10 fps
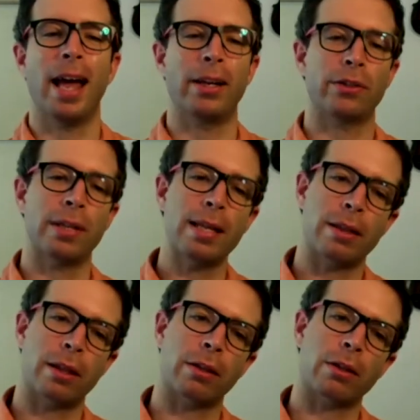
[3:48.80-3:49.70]
you'll see that
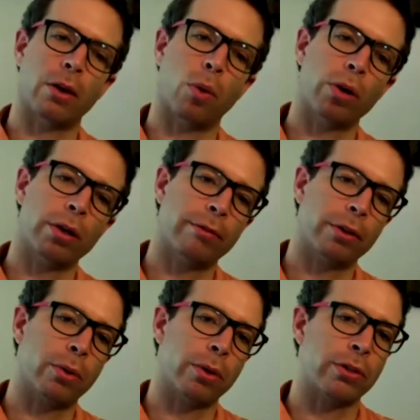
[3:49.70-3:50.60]
the, the order of the
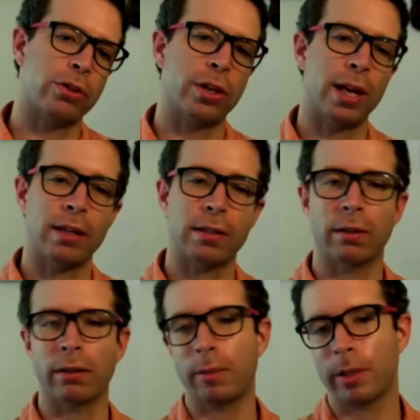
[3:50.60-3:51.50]
chords changes a
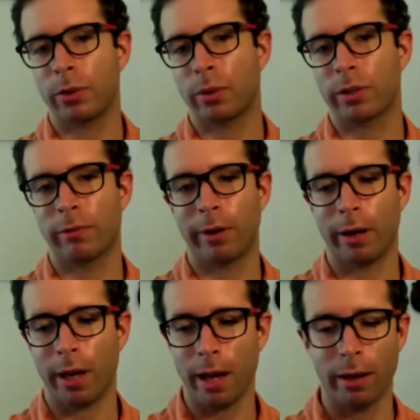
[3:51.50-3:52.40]
little bit towards the
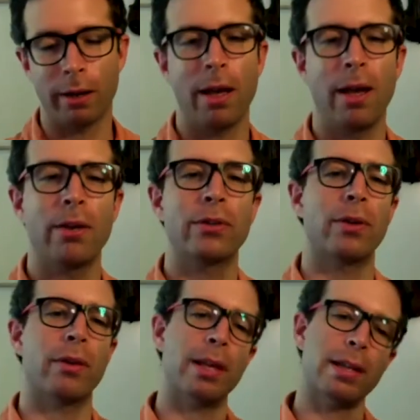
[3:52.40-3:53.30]
very end. So
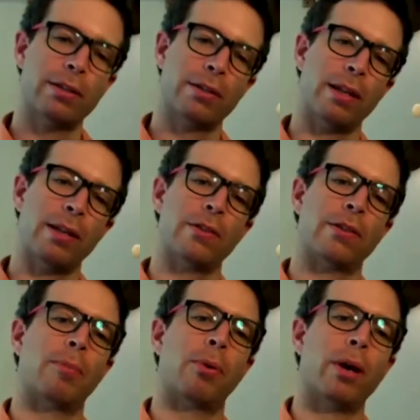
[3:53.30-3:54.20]
this is the
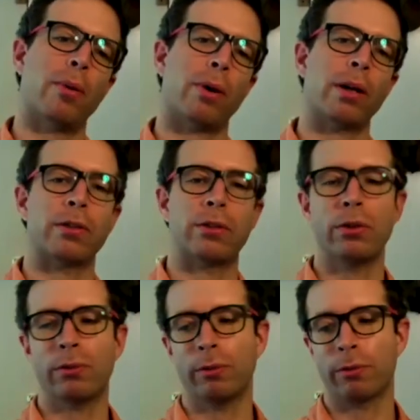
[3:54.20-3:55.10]
point where it's
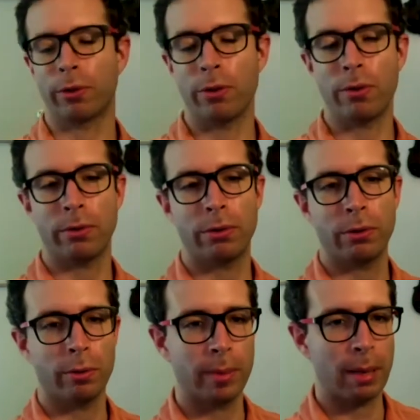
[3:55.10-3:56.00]
useful for you
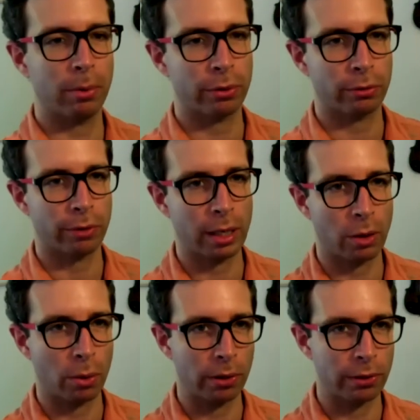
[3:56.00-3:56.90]
to be able to read
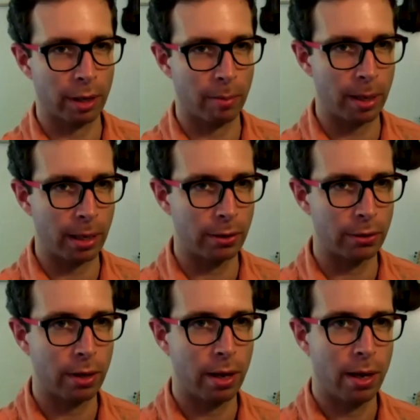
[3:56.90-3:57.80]
chords on a page.
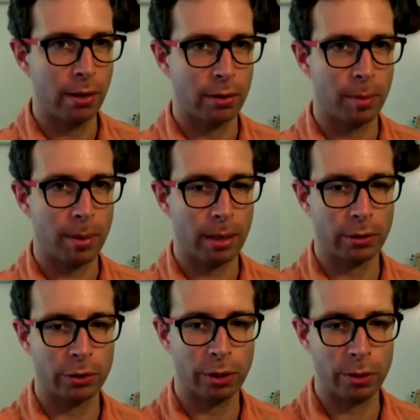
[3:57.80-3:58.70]
So I'm about to
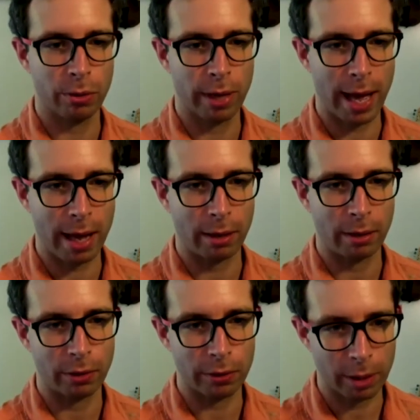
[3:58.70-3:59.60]
show you that, and
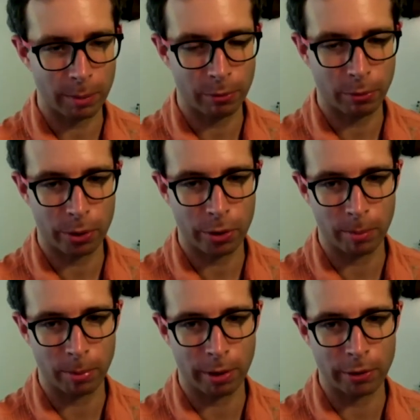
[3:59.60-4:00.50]
just like before, you can pause